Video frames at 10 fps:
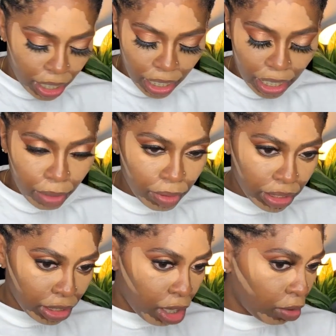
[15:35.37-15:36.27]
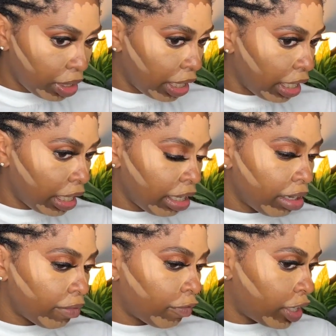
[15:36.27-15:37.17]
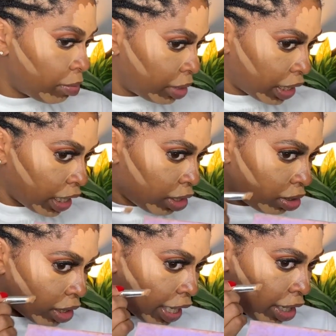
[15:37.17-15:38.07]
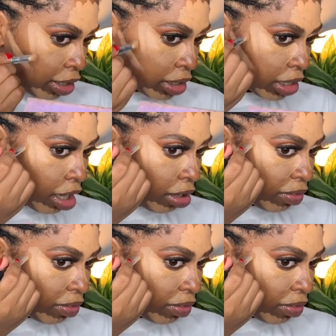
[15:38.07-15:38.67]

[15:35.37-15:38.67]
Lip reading: it was no need for them to kill the characters off,